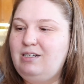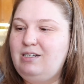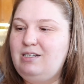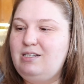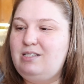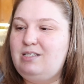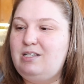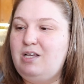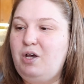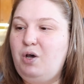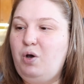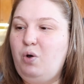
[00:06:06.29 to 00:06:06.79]

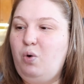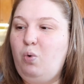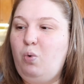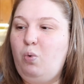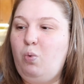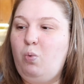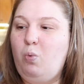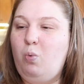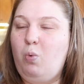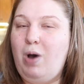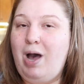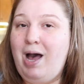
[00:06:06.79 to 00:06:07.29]
So
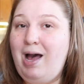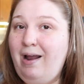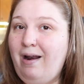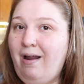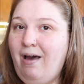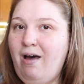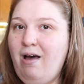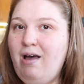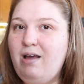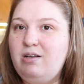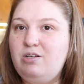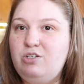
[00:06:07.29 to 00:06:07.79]
why
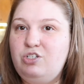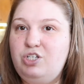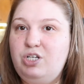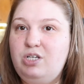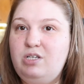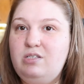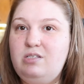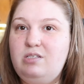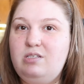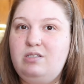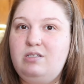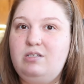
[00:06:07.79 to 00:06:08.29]
not
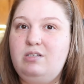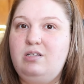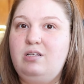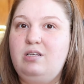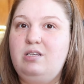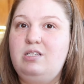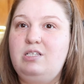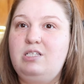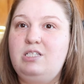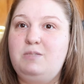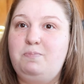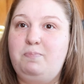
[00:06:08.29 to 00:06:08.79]
just
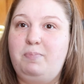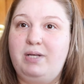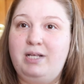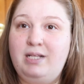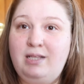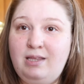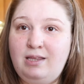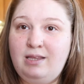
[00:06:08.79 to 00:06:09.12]
spend